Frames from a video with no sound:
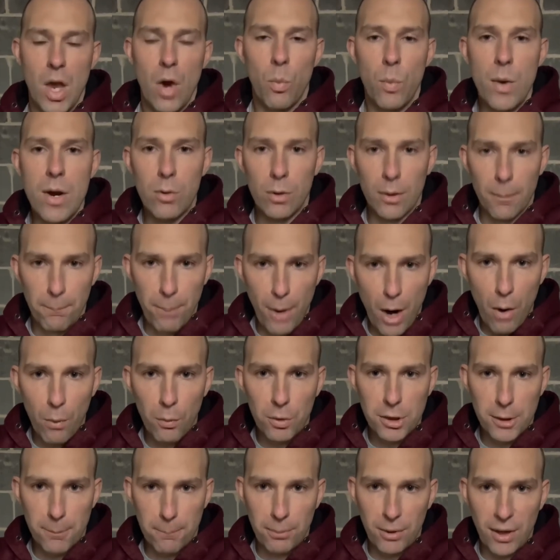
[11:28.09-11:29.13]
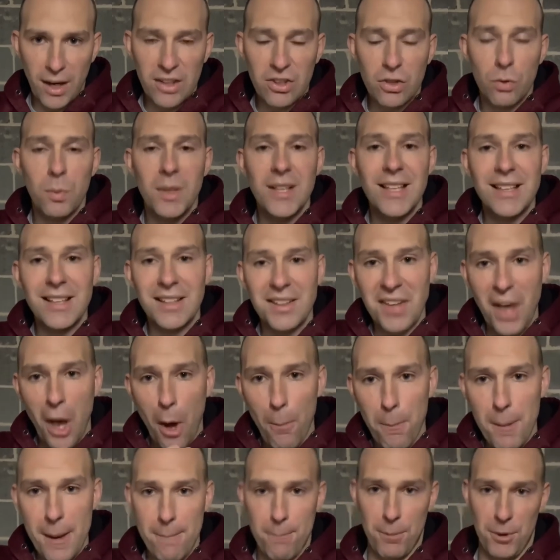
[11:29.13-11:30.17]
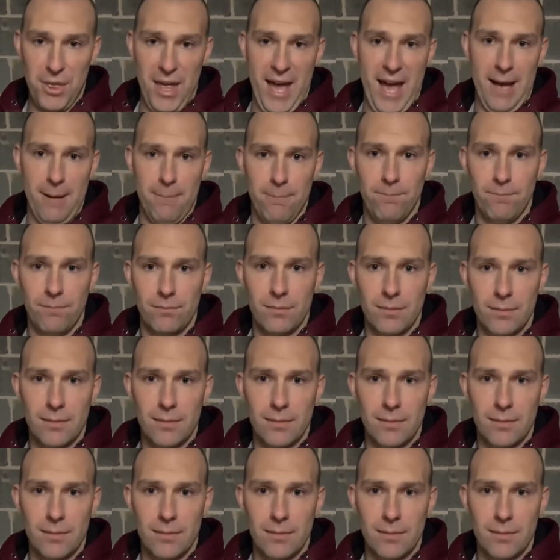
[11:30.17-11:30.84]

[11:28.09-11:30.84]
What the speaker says: We were bought with a price, and we need to tell people that